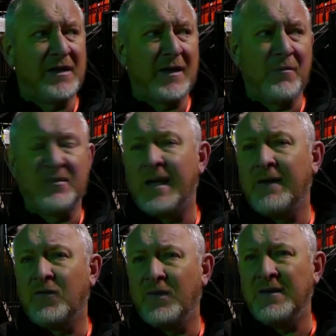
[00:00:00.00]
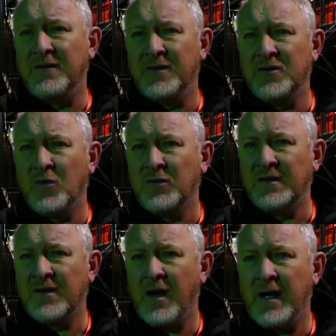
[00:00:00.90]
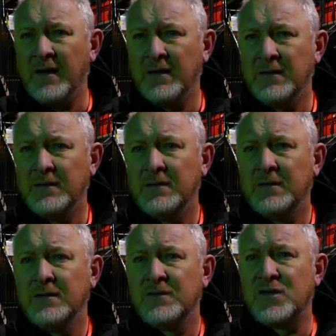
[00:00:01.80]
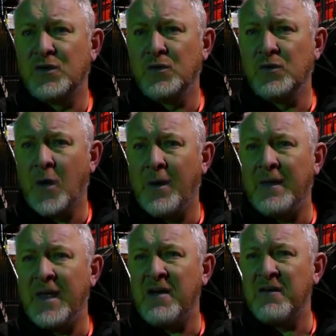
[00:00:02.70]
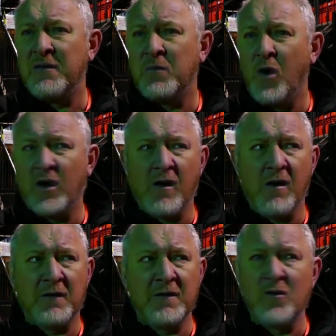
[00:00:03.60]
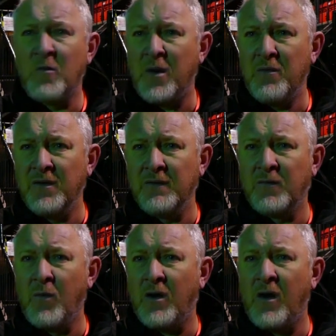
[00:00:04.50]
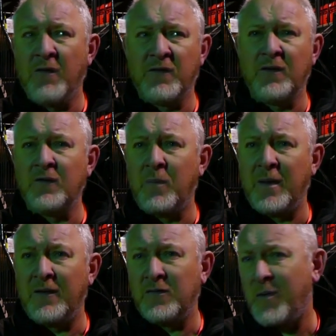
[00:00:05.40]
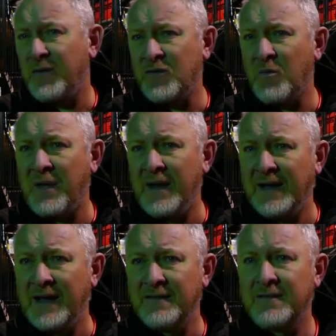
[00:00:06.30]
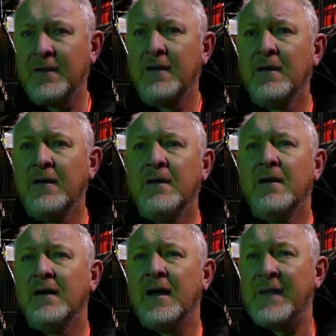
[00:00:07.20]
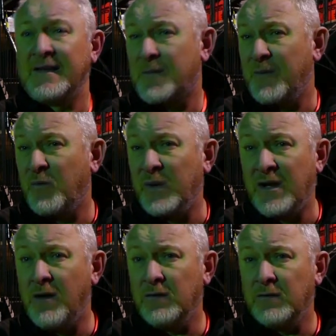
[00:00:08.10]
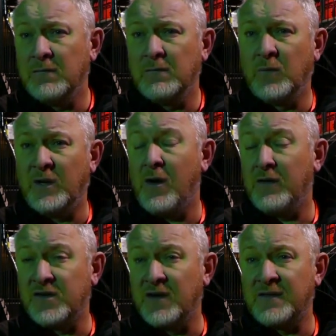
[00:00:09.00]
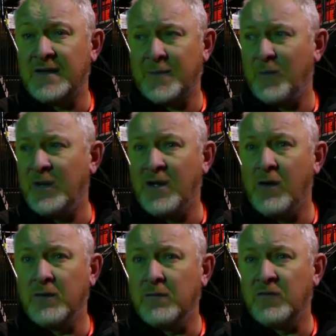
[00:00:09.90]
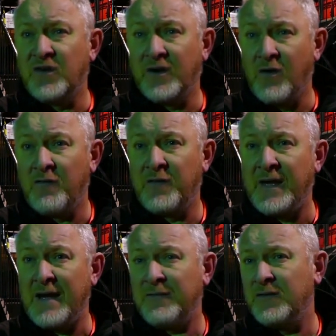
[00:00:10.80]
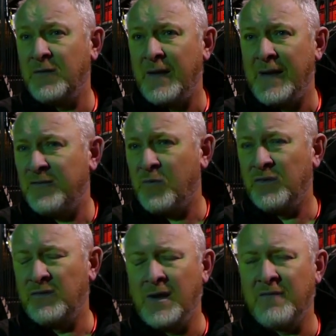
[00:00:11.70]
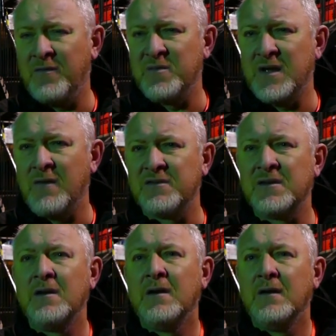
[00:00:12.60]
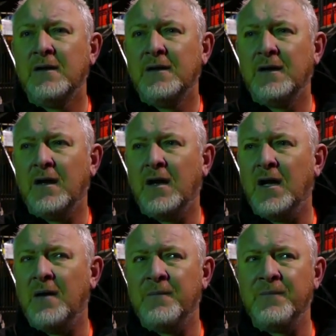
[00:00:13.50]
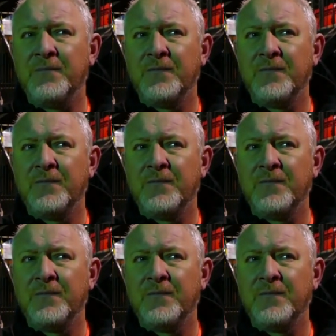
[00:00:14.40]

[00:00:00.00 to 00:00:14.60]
it comes down to an individual desire to go out there and work harder than your opponent, to work harder than the person you're playing against, and that's something that we can't we can't adjust. That's something we can't trigger off. They have to do that. They have to want to do that for themselves. Um,